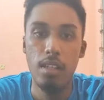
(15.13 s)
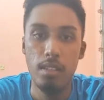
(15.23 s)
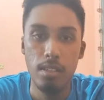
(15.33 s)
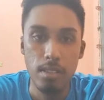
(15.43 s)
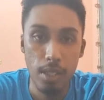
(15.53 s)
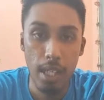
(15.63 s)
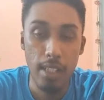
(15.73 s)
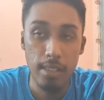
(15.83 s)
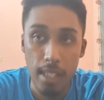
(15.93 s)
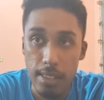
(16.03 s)
Guys,
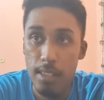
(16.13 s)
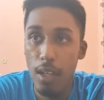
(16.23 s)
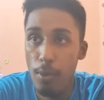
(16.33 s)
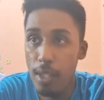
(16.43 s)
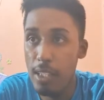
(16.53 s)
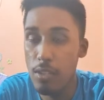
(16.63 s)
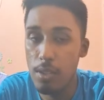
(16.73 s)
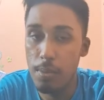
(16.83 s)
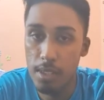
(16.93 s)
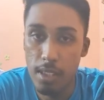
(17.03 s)
let's see the outlines of the
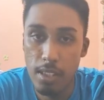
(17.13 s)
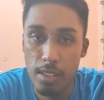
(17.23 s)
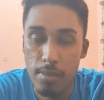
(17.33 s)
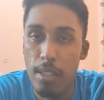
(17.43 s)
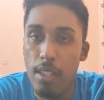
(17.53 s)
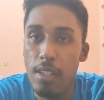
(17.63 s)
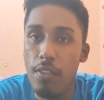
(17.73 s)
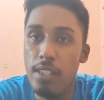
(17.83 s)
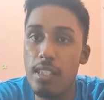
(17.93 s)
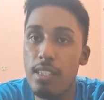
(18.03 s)
presentation. The
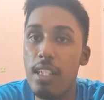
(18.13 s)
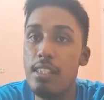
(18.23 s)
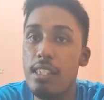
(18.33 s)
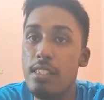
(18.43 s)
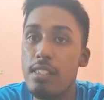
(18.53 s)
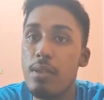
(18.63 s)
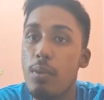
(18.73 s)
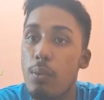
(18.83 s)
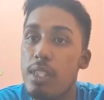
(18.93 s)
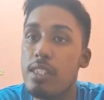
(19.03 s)
first is religions
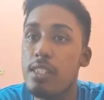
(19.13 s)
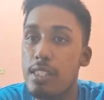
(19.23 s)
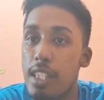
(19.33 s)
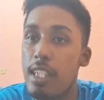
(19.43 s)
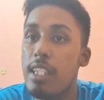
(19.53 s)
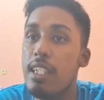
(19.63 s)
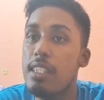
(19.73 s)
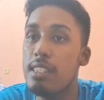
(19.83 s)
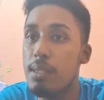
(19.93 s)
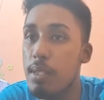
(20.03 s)
which share
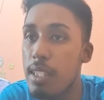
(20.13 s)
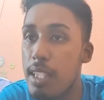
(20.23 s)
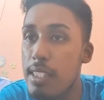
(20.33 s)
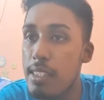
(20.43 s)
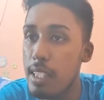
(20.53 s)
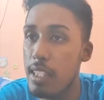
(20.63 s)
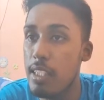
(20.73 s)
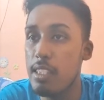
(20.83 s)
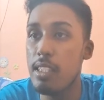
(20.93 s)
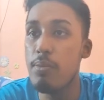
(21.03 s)
similarities and
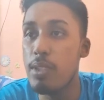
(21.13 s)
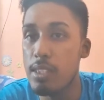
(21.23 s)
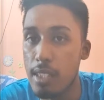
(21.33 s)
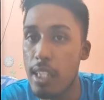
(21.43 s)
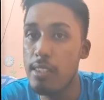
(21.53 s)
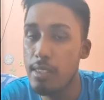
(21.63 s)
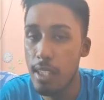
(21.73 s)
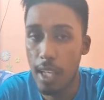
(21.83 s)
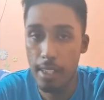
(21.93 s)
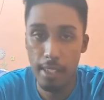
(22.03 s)
relationship with science,
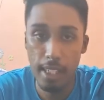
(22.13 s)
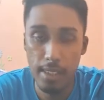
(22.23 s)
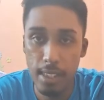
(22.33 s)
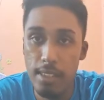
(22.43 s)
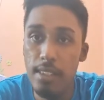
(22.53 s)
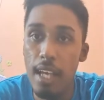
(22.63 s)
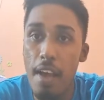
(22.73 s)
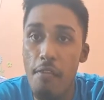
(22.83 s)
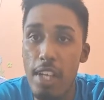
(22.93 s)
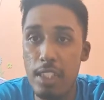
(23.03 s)
and the next is
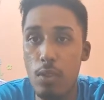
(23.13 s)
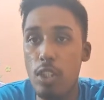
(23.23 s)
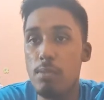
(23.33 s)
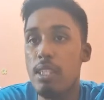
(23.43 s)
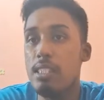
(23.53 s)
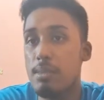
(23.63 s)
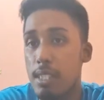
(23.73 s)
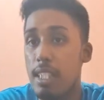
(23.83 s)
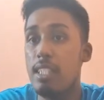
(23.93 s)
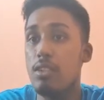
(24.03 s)
effects caused by
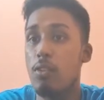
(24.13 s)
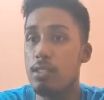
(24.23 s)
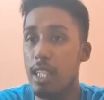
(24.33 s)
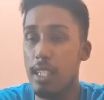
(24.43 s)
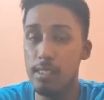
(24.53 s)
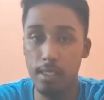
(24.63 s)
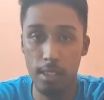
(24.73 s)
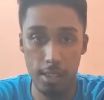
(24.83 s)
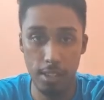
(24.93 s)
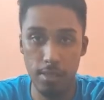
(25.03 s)
similarities of science and religion.